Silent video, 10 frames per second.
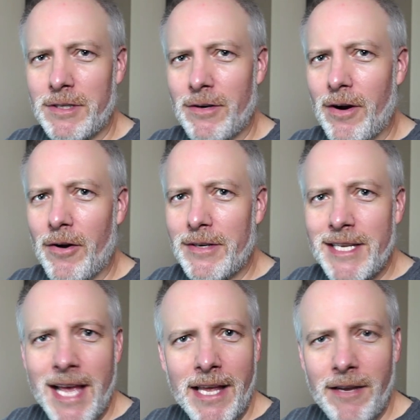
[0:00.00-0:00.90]
There are
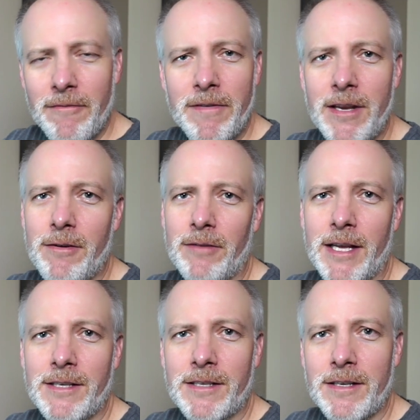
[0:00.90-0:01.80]
10 video
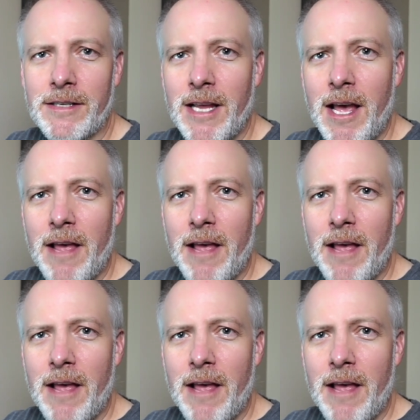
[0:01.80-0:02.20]
lessons